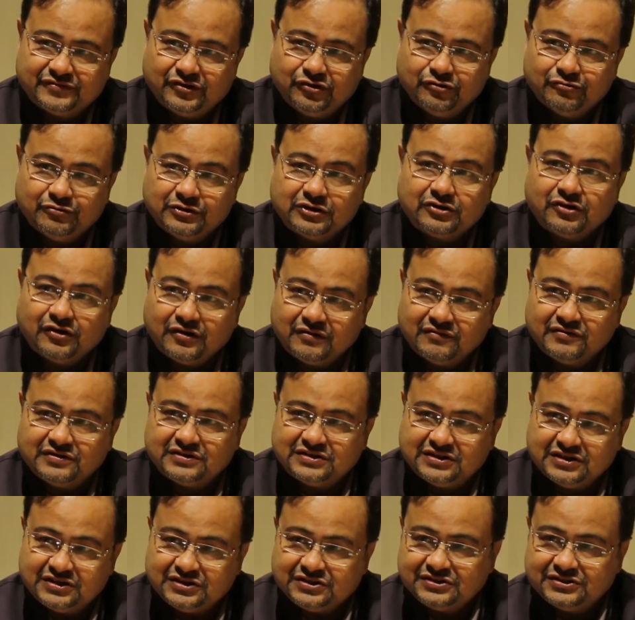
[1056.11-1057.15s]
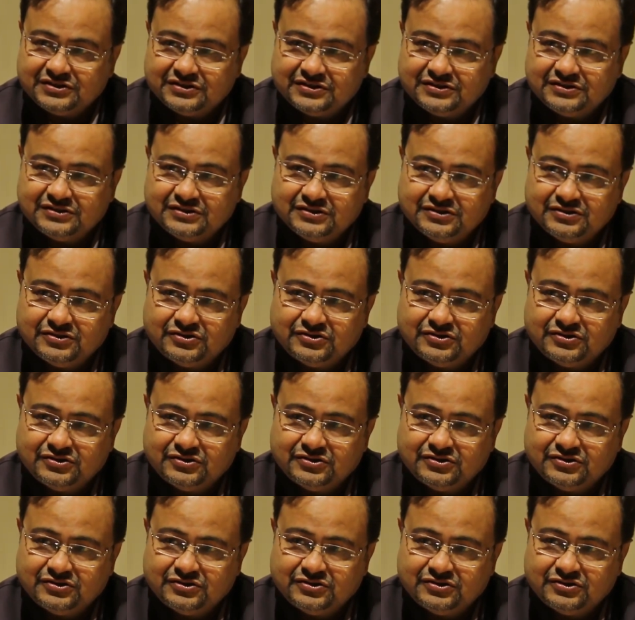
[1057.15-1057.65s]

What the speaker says: human conversations.